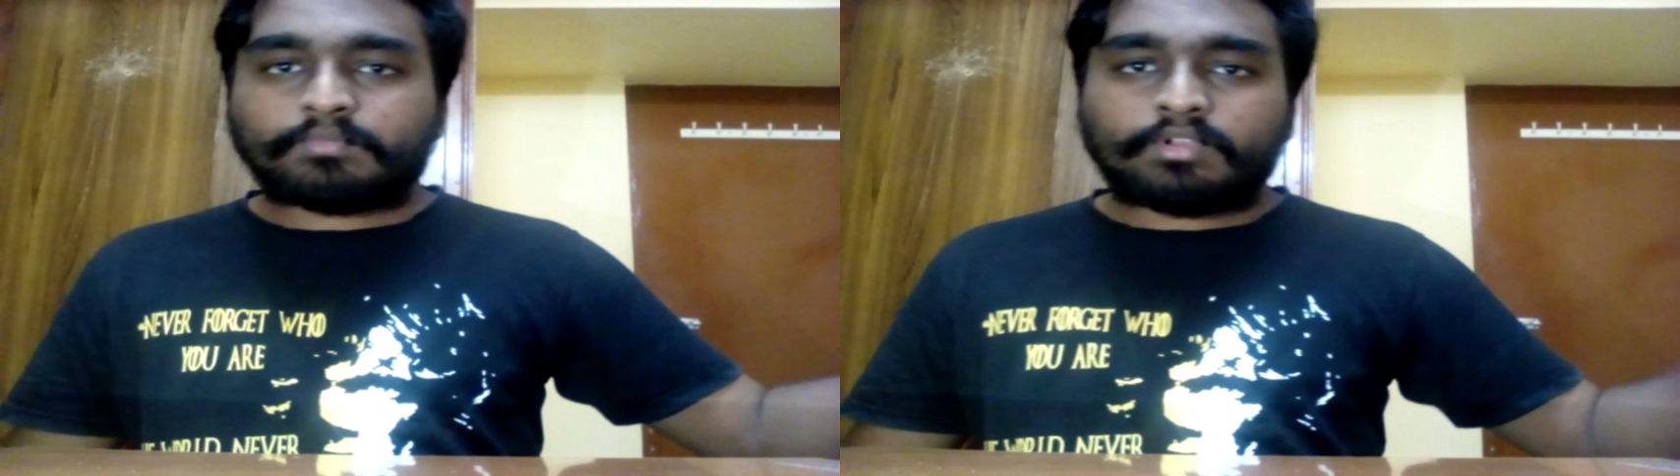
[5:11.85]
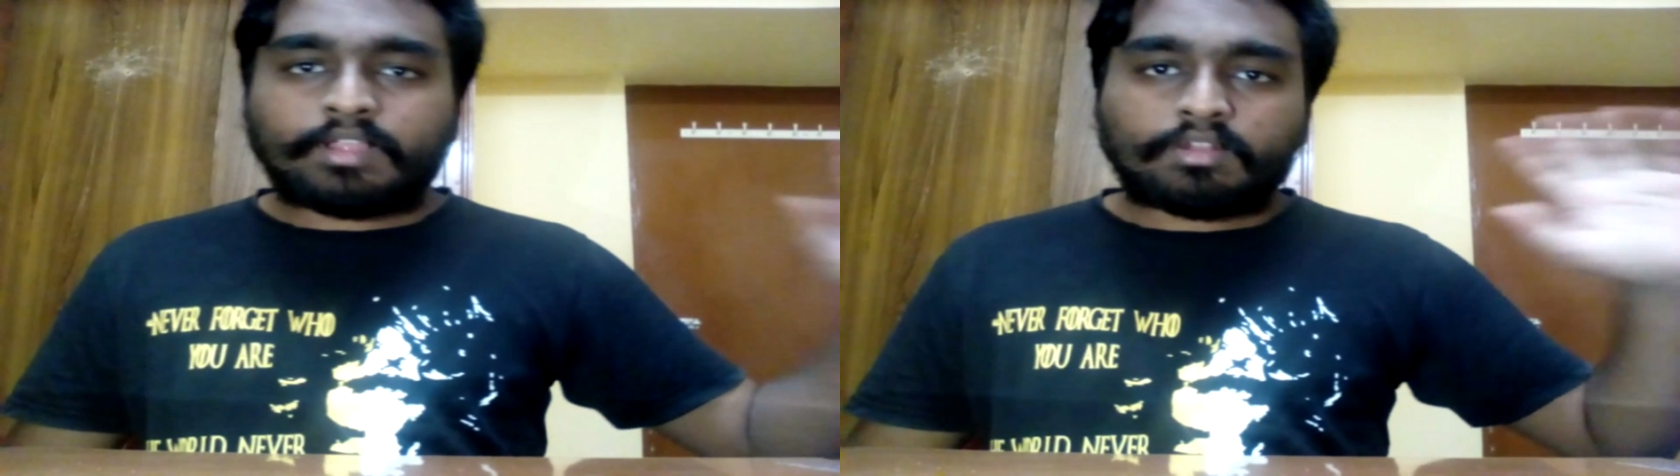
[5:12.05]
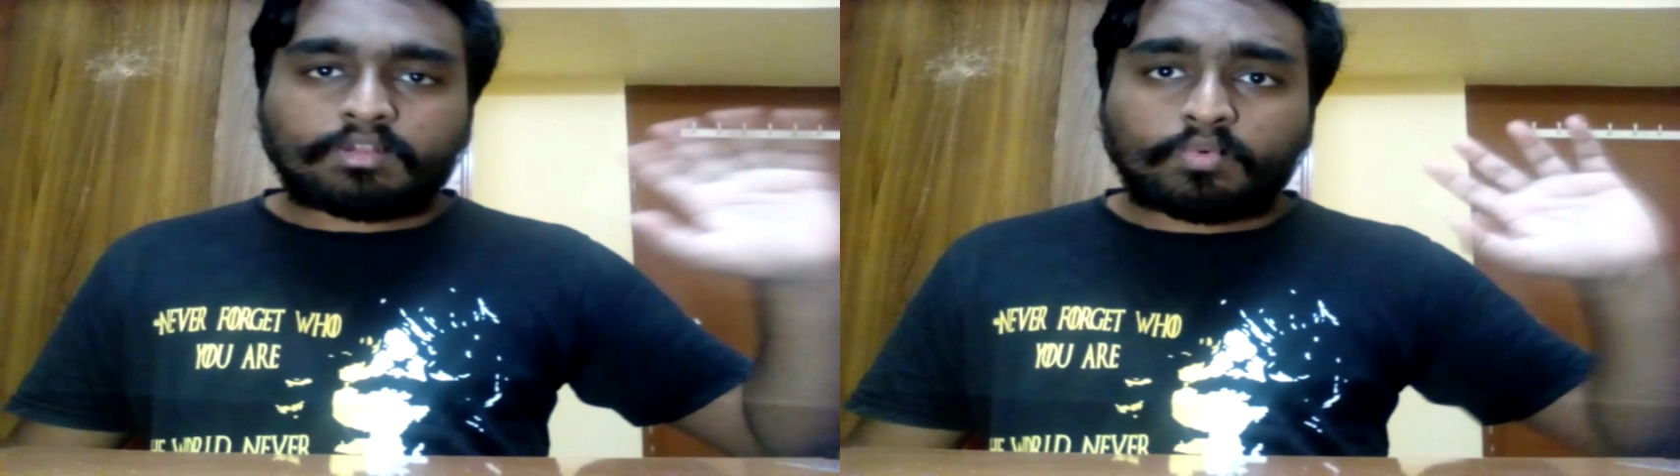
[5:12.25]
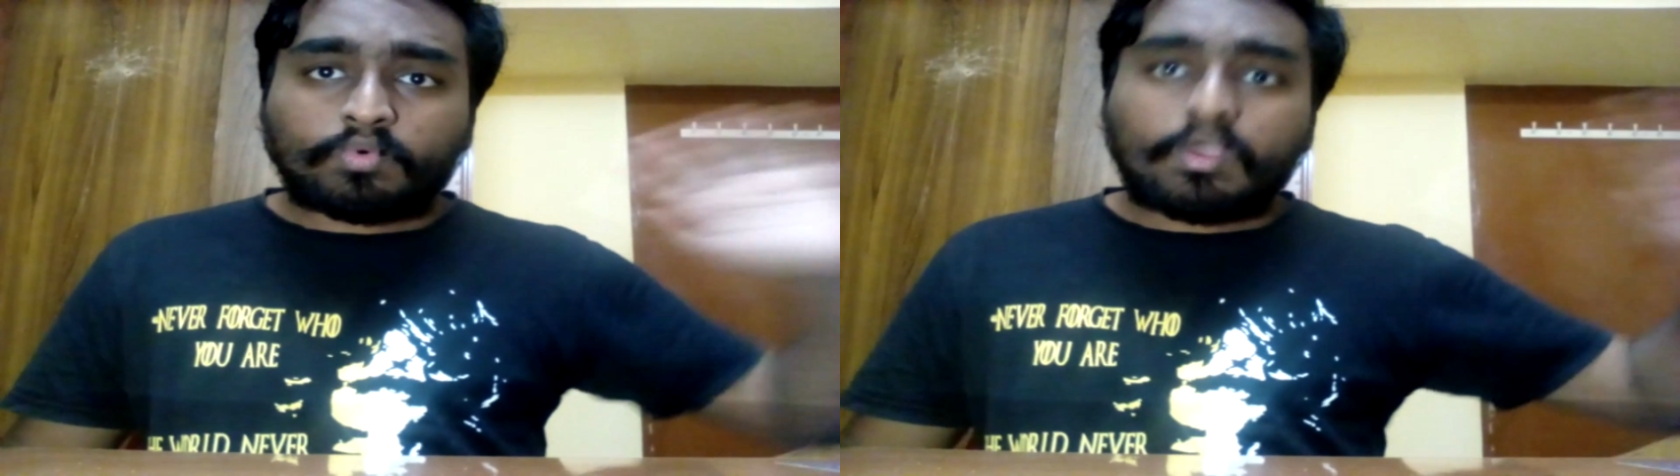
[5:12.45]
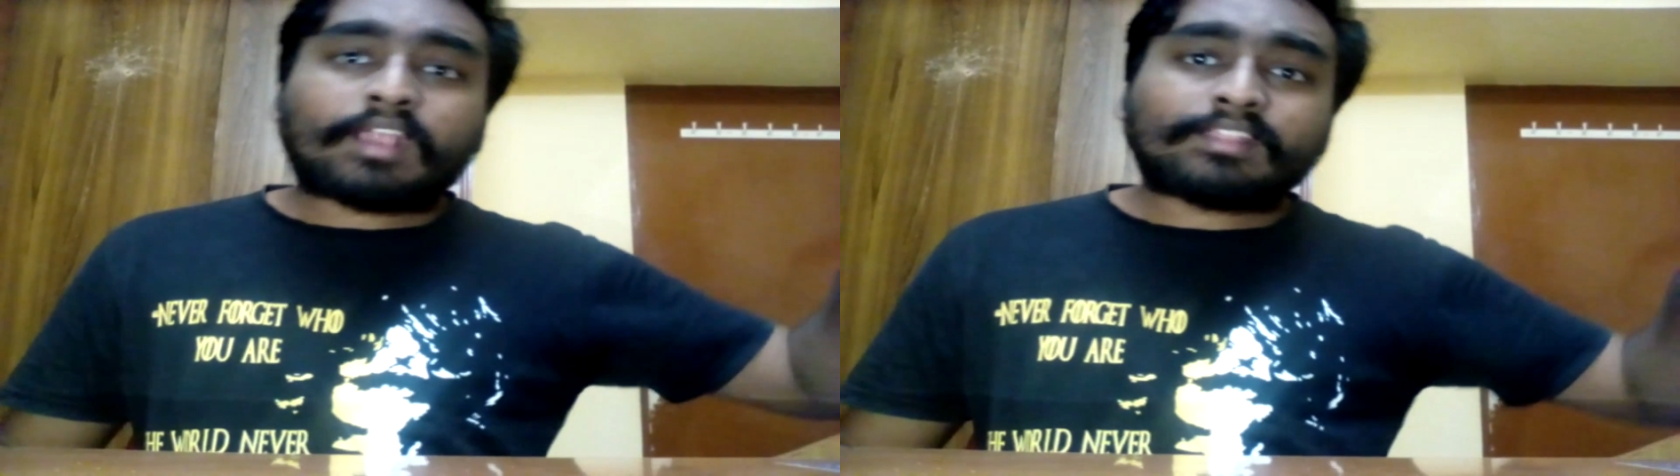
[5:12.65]
period and who
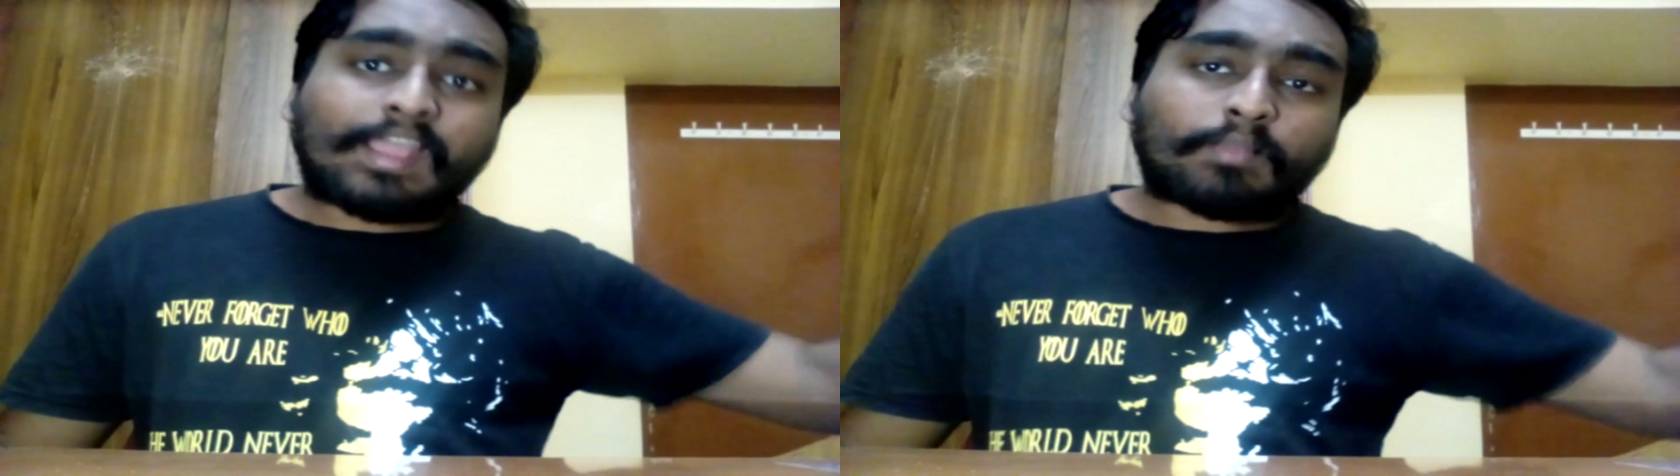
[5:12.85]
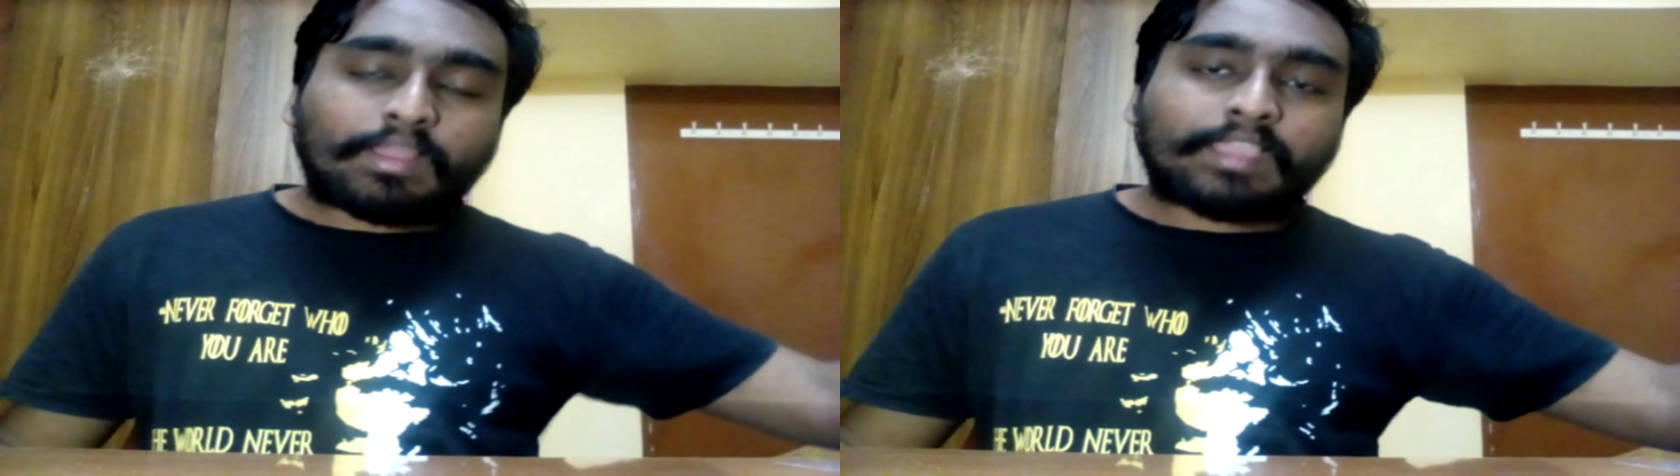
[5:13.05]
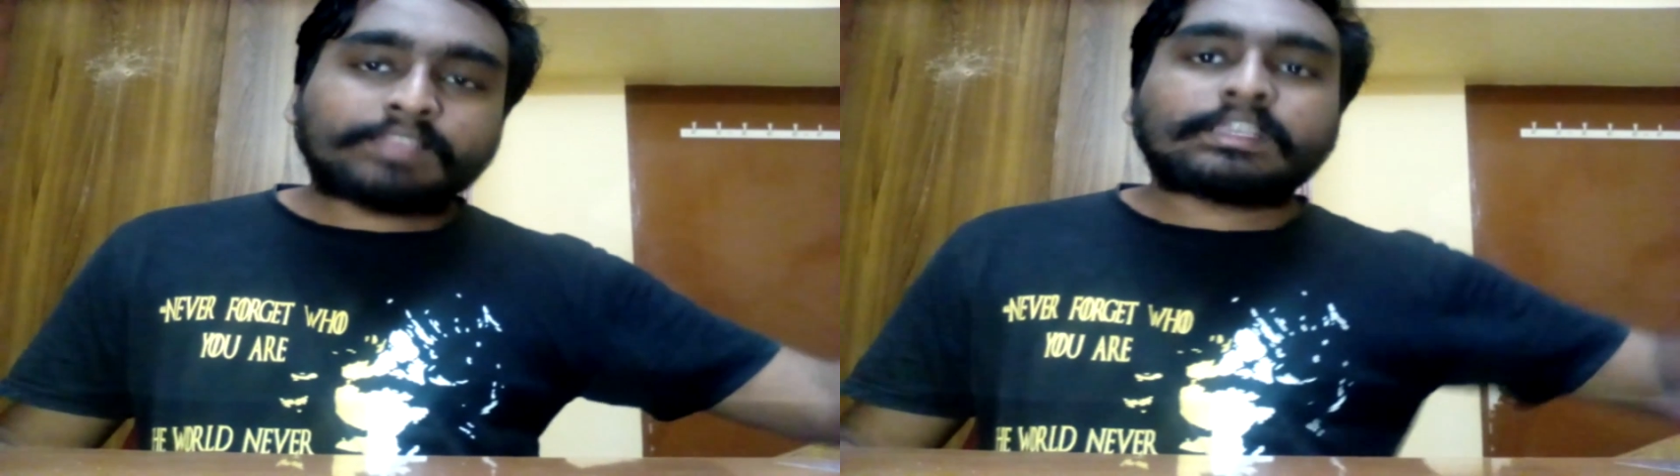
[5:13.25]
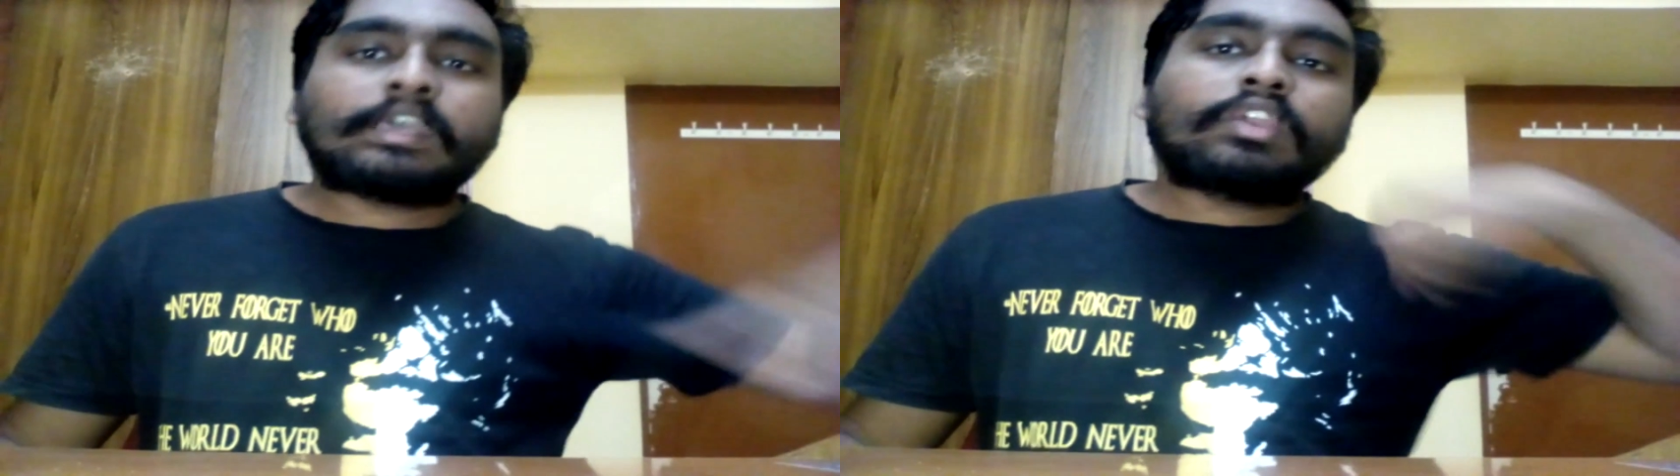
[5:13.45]
were at that place,